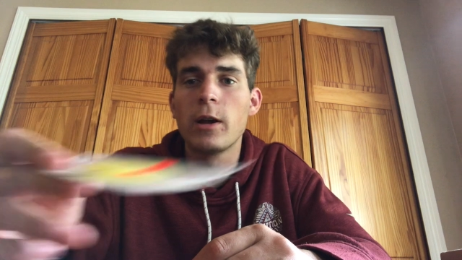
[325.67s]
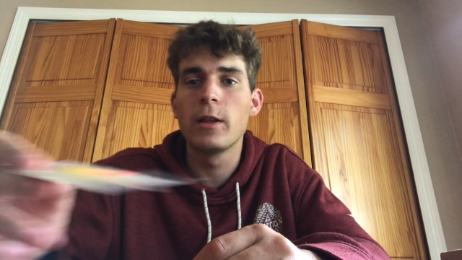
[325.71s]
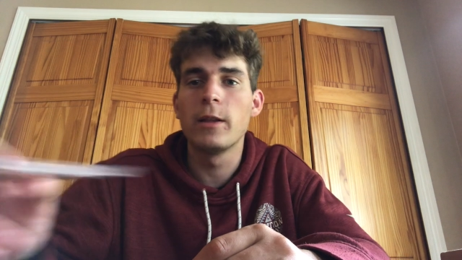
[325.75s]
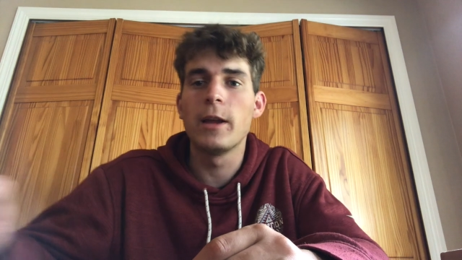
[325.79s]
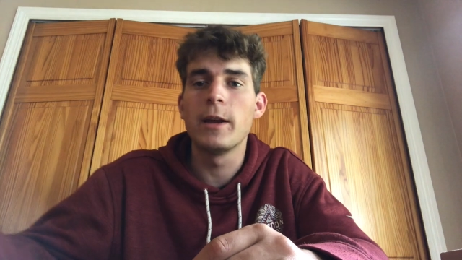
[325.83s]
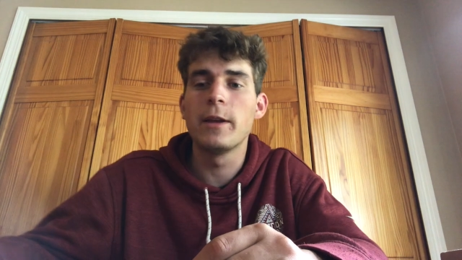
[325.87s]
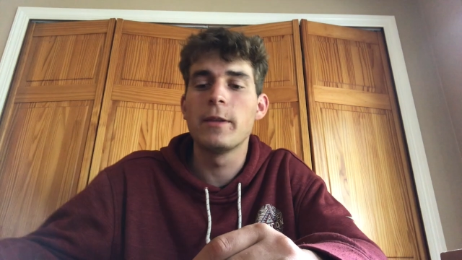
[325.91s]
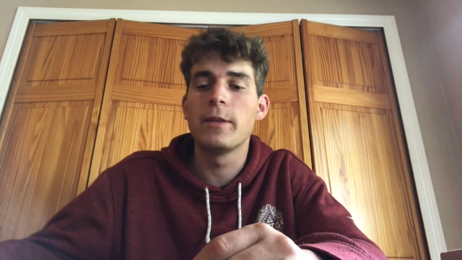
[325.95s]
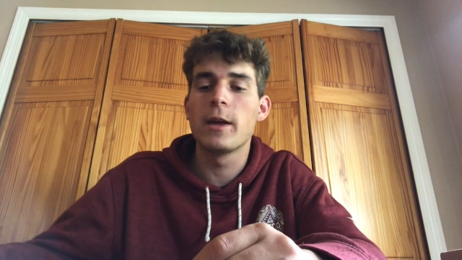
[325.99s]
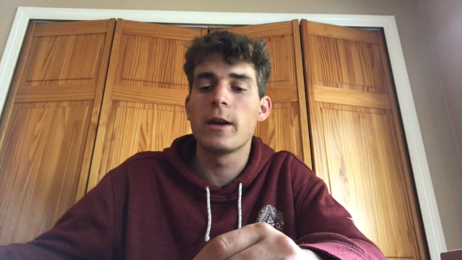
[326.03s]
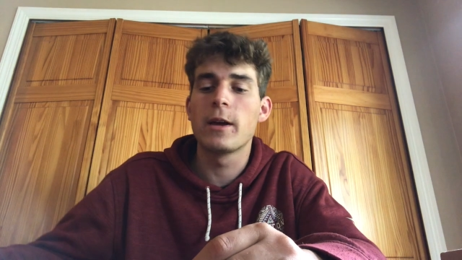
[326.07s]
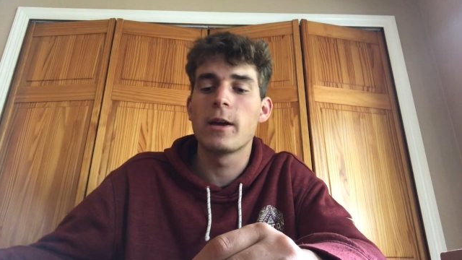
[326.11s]
I
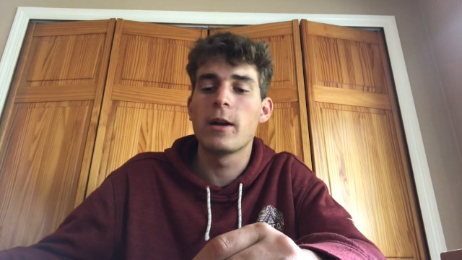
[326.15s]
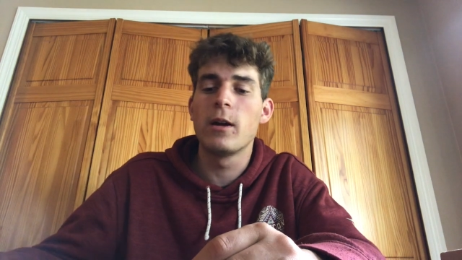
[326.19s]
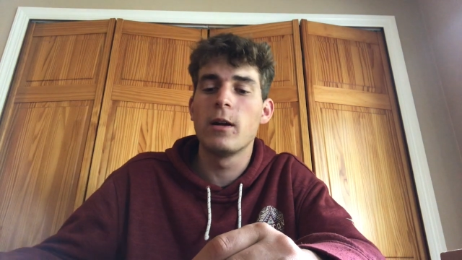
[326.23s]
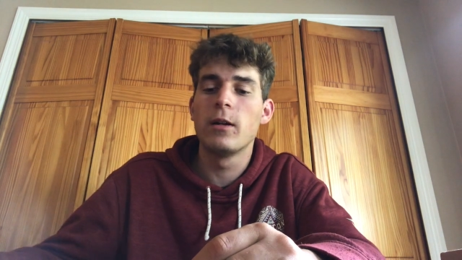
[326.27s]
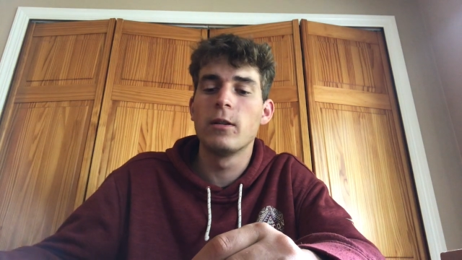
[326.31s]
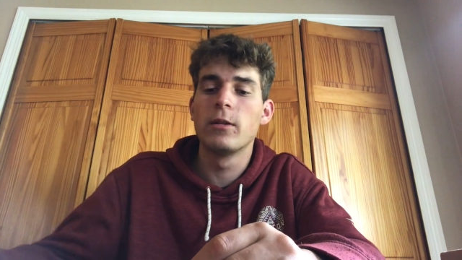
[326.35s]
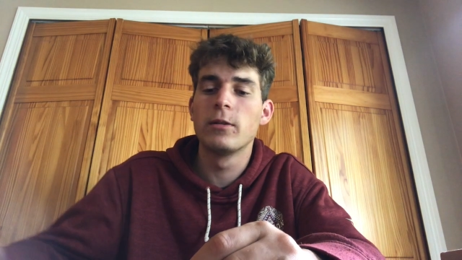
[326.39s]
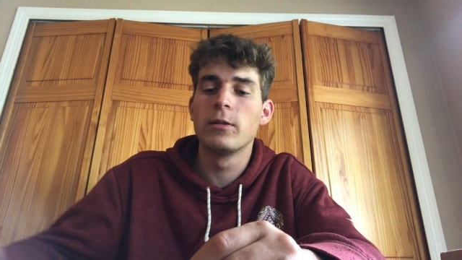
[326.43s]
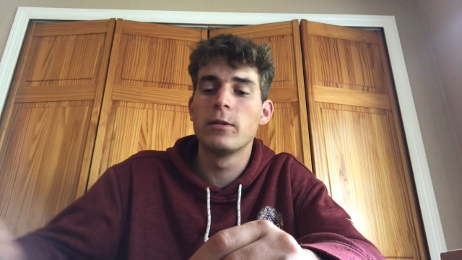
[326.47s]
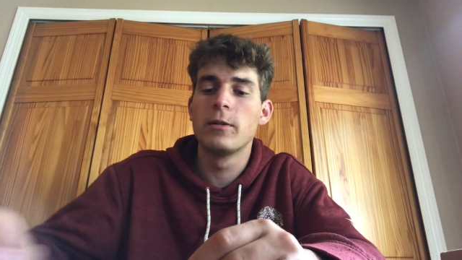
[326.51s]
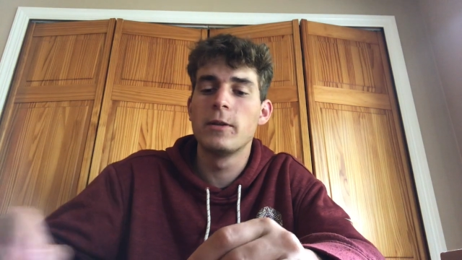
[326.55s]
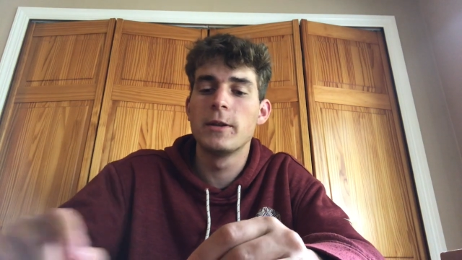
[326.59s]
like that
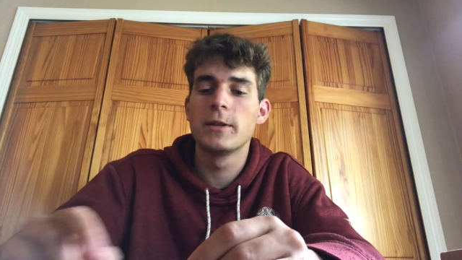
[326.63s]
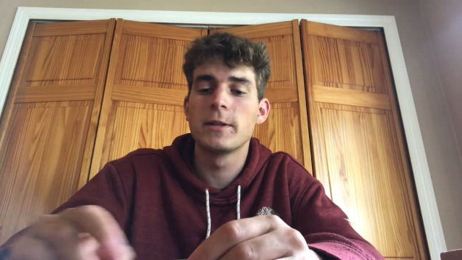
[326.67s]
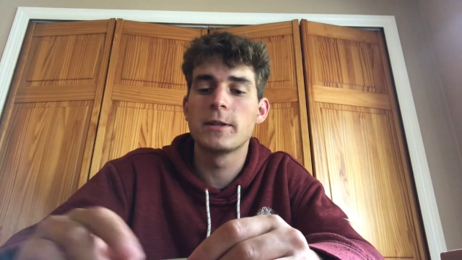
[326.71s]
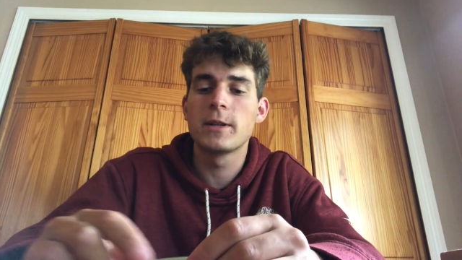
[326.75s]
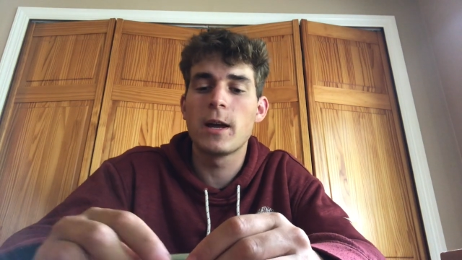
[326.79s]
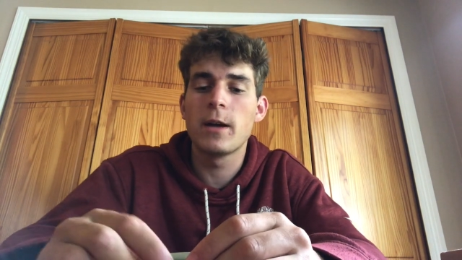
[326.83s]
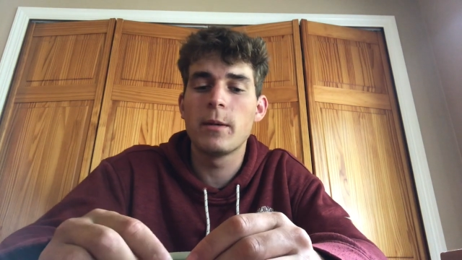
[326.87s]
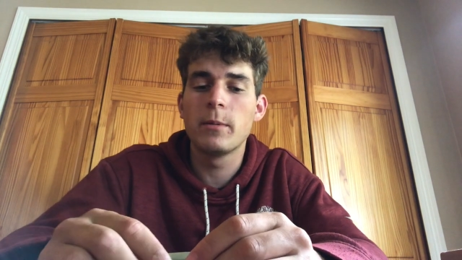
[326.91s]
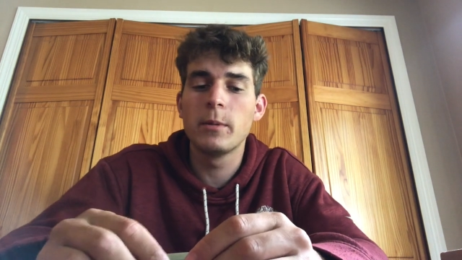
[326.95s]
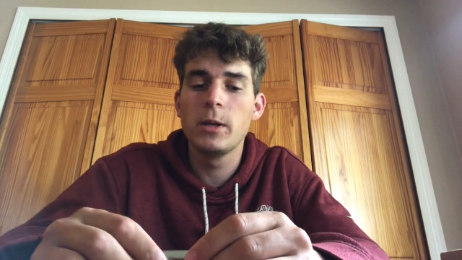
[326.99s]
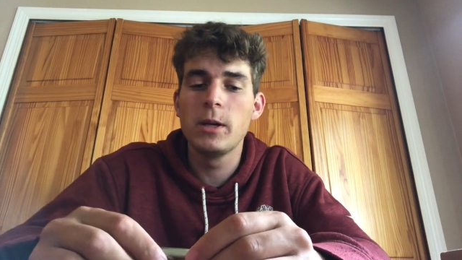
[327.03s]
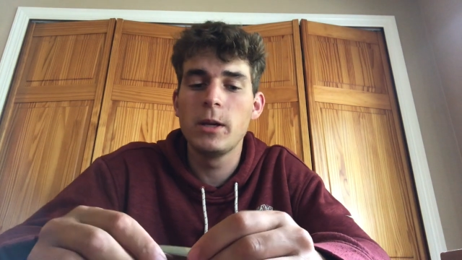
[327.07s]
color this
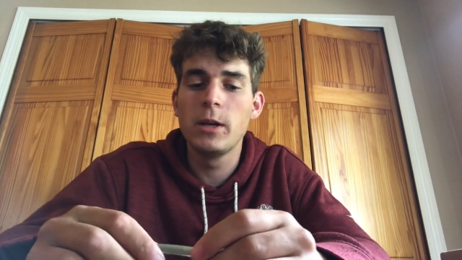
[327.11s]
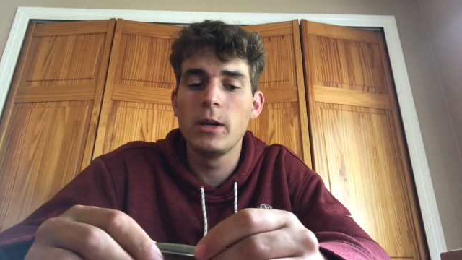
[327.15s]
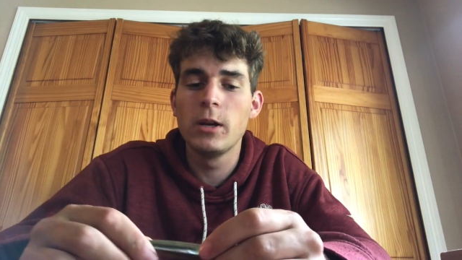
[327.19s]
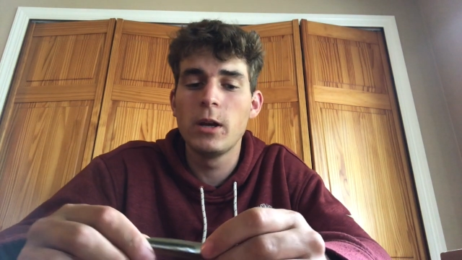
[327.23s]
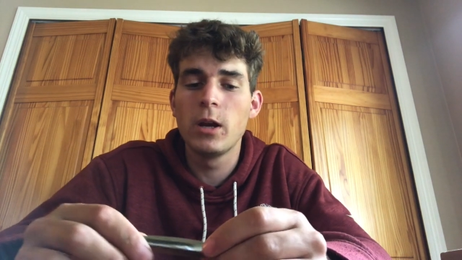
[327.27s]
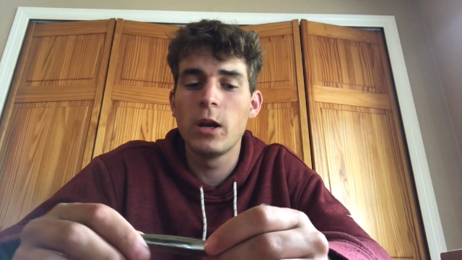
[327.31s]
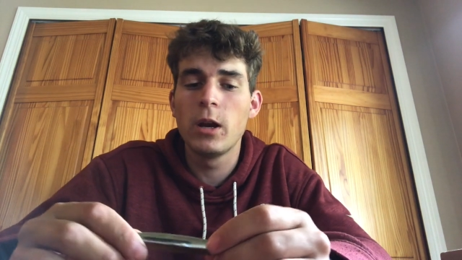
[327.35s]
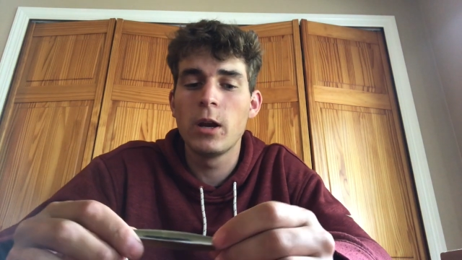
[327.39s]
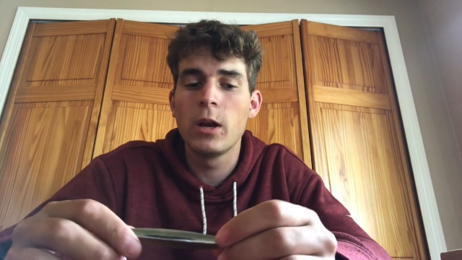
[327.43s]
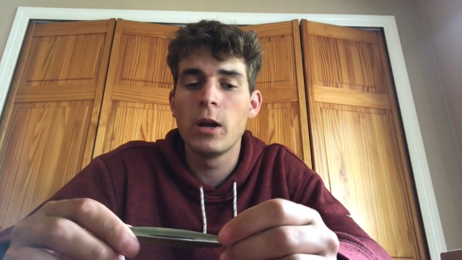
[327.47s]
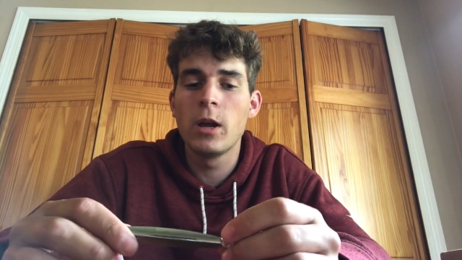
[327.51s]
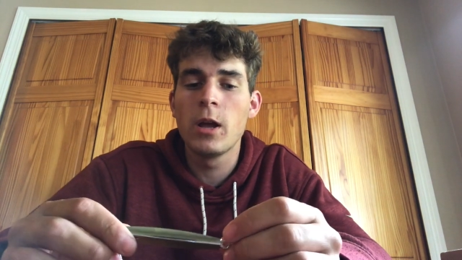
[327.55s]
time of
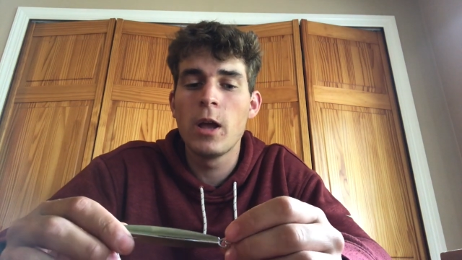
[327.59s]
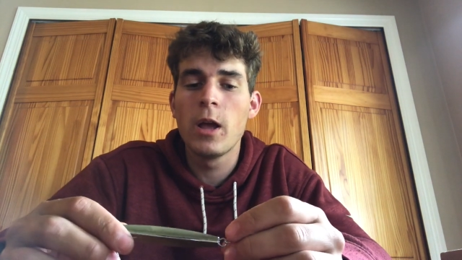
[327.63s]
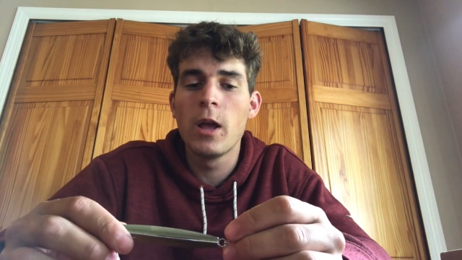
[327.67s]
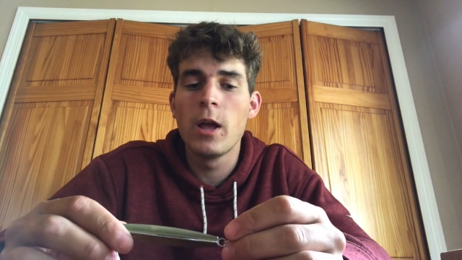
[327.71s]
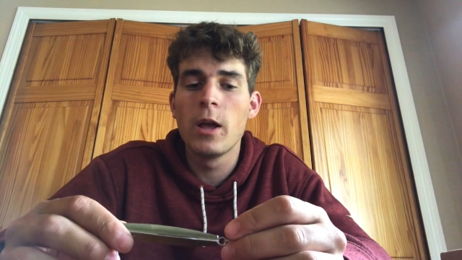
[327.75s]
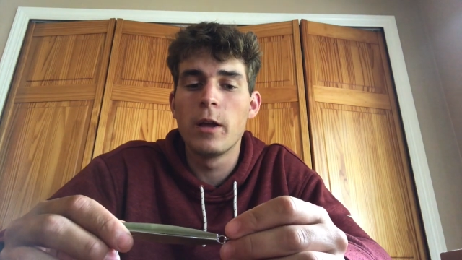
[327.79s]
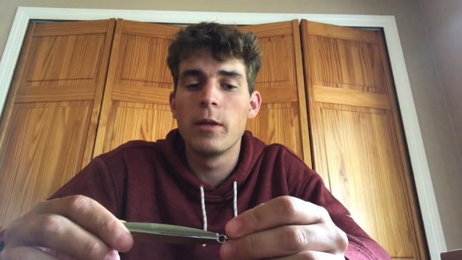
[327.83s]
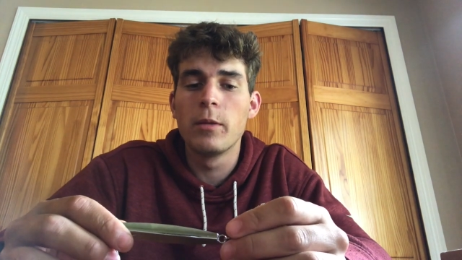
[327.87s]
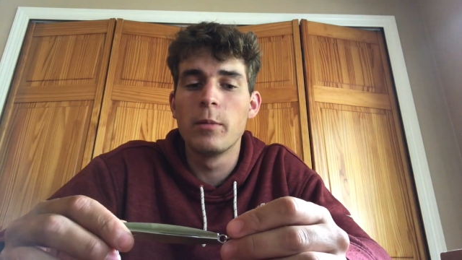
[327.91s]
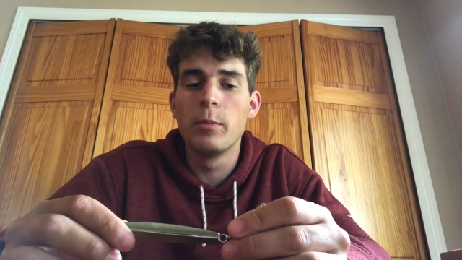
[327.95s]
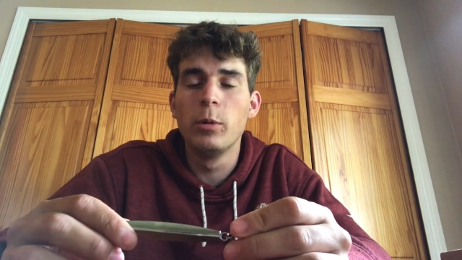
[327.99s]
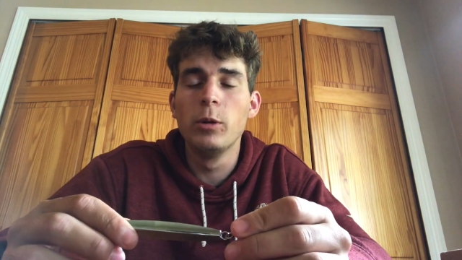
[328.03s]
year.
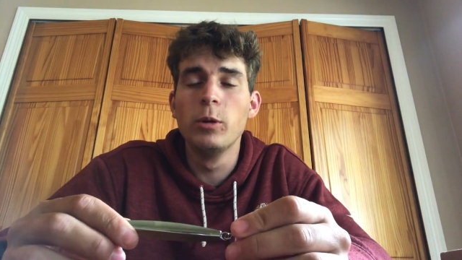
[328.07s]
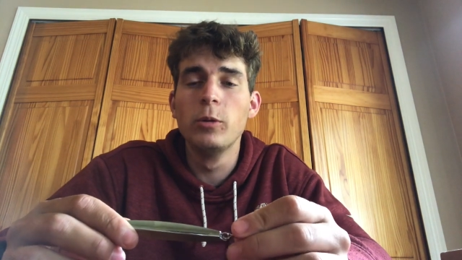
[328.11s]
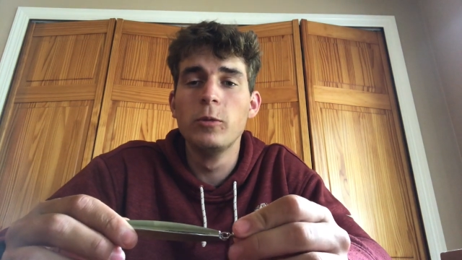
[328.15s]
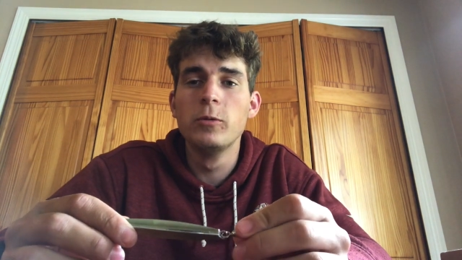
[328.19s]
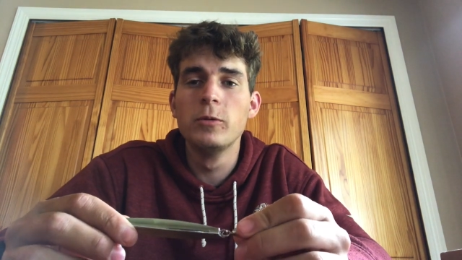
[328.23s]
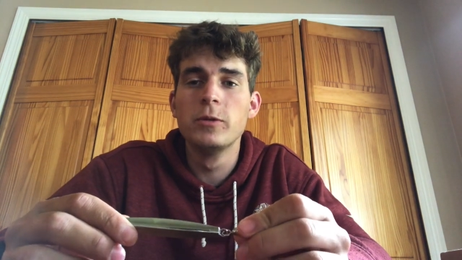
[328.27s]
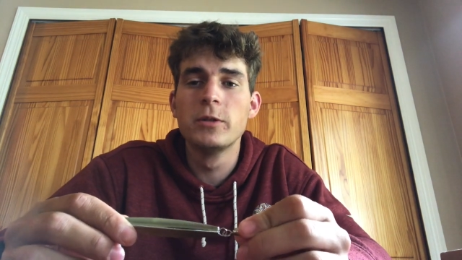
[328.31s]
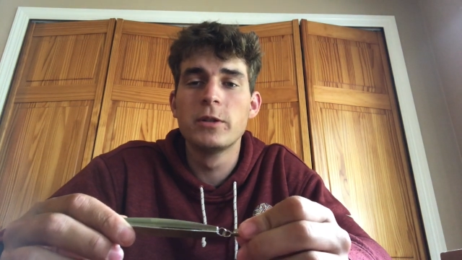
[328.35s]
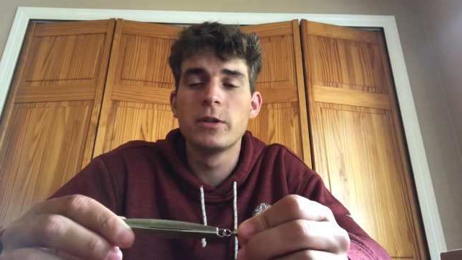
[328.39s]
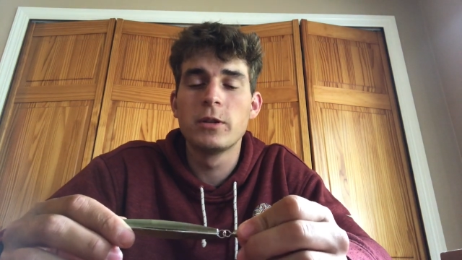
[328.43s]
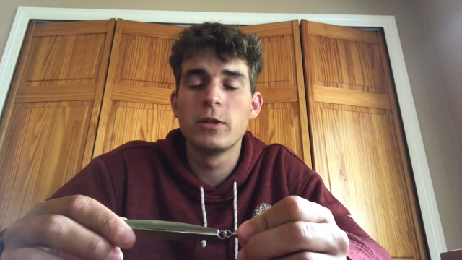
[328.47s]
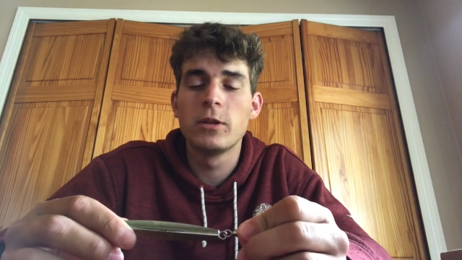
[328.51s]

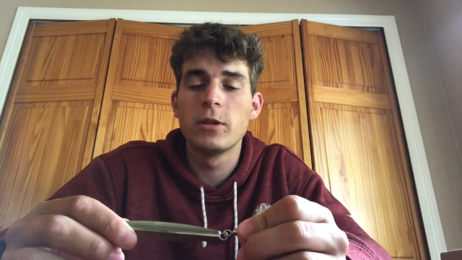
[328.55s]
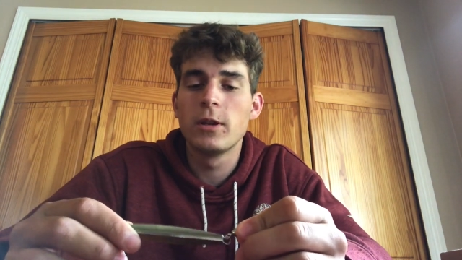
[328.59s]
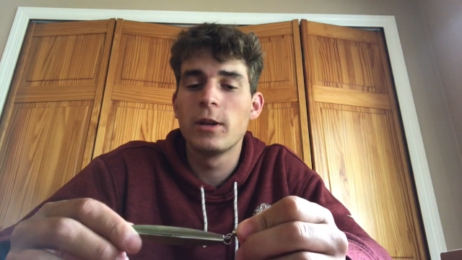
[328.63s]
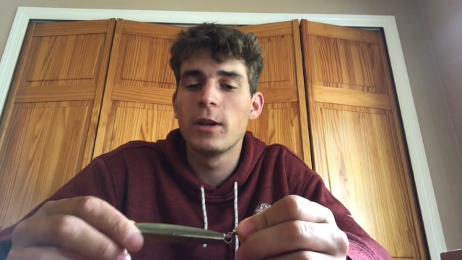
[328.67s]
Blues,